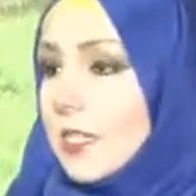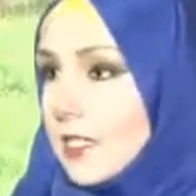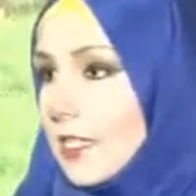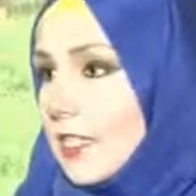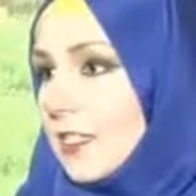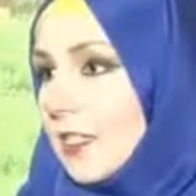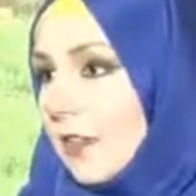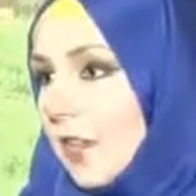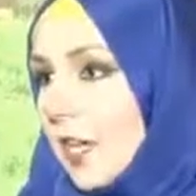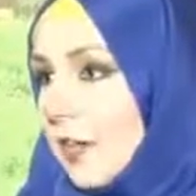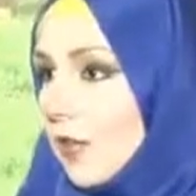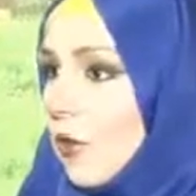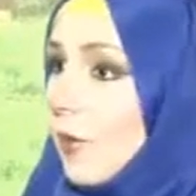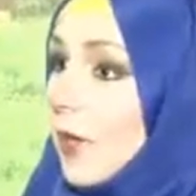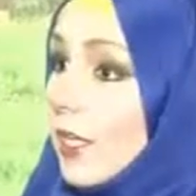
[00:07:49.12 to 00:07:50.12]
see
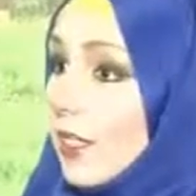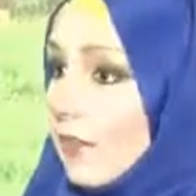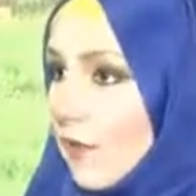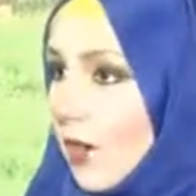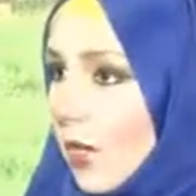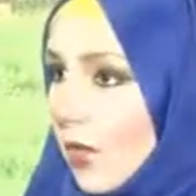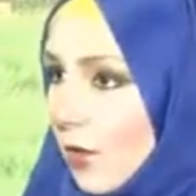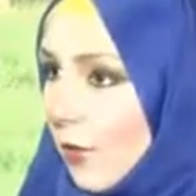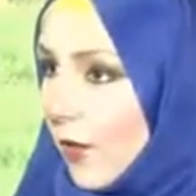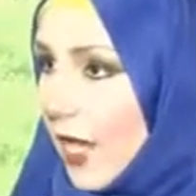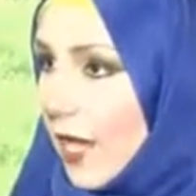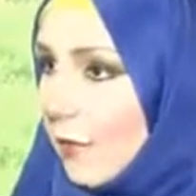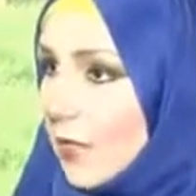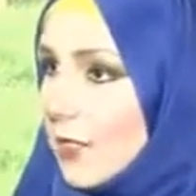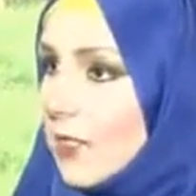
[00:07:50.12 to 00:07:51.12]
sunlight if you're working very long
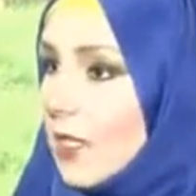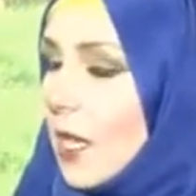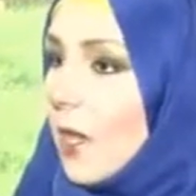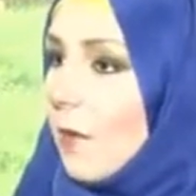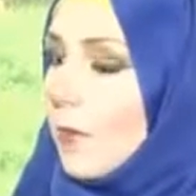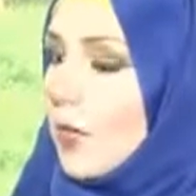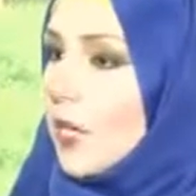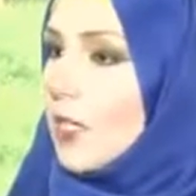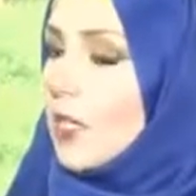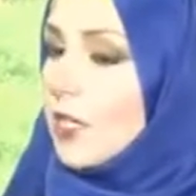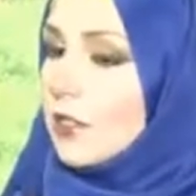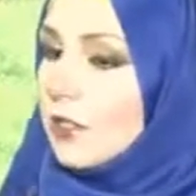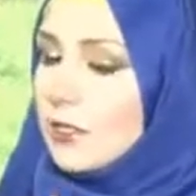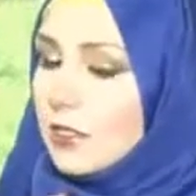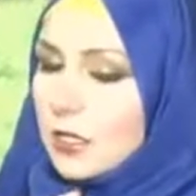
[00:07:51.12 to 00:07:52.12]
hours. But
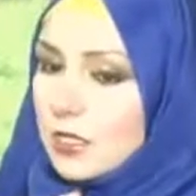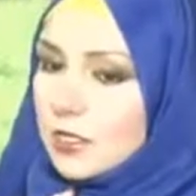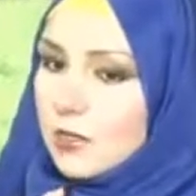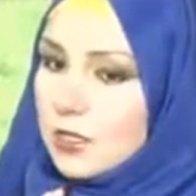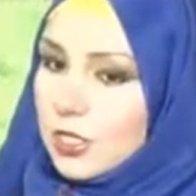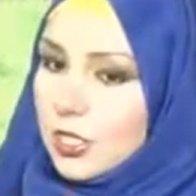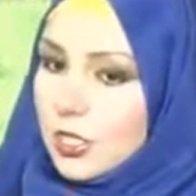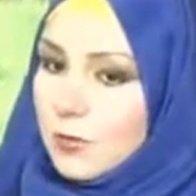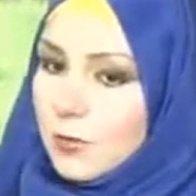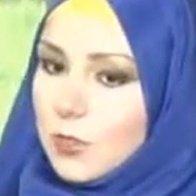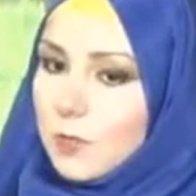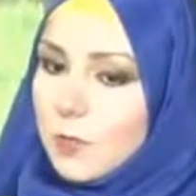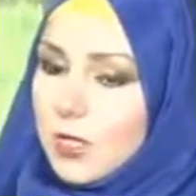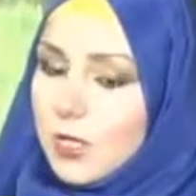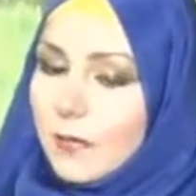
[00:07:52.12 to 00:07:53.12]
Dr. Nasser, initially
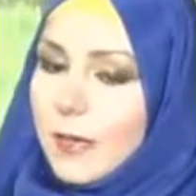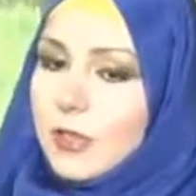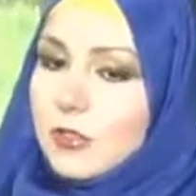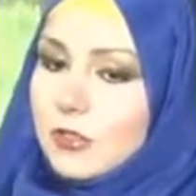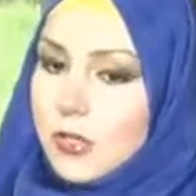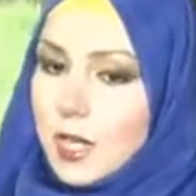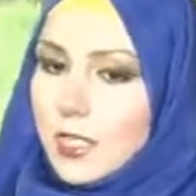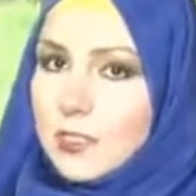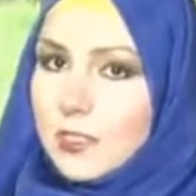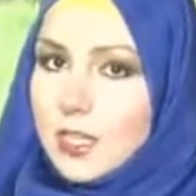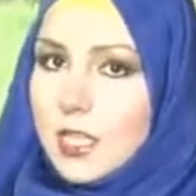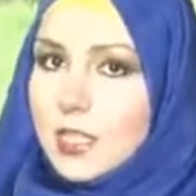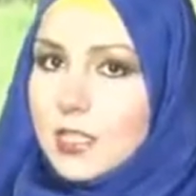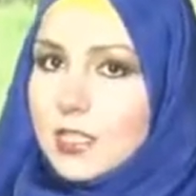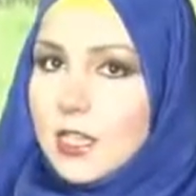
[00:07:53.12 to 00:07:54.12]
we're talking about stress,
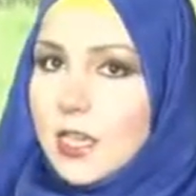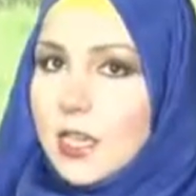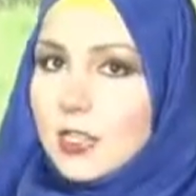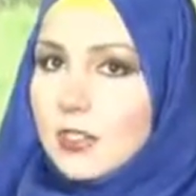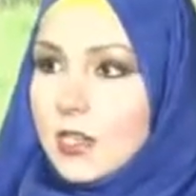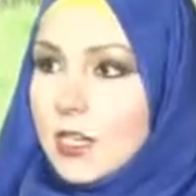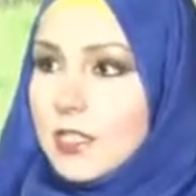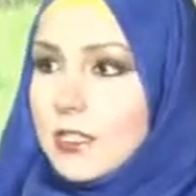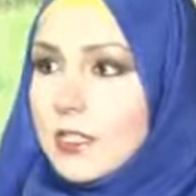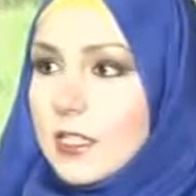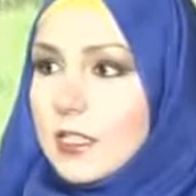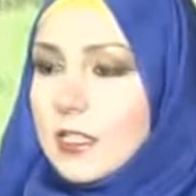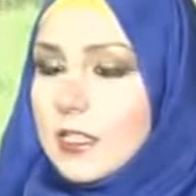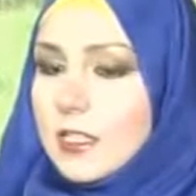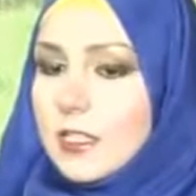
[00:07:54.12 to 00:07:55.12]
and stress
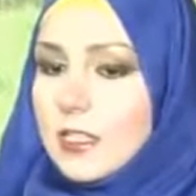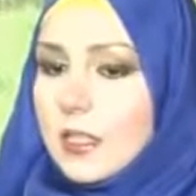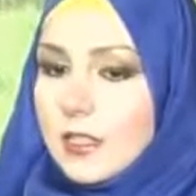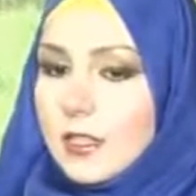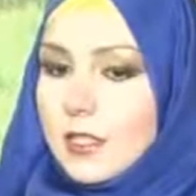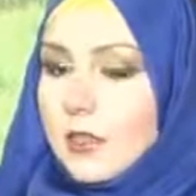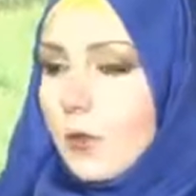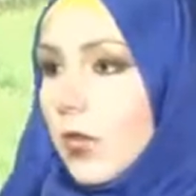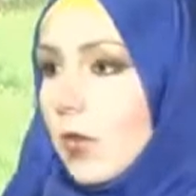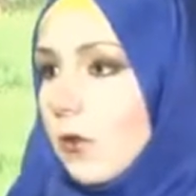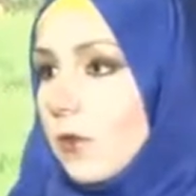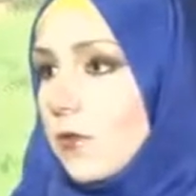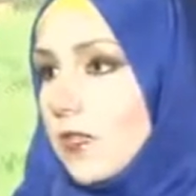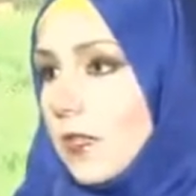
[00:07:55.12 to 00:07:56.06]
is something that we are all